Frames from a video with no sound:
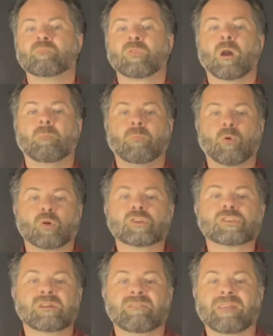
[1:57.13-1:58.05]
a
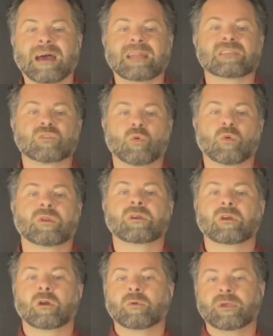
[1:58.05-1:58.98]
portion of that is going to
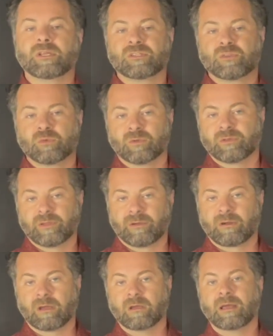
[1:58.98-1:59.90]
go into a LIRA,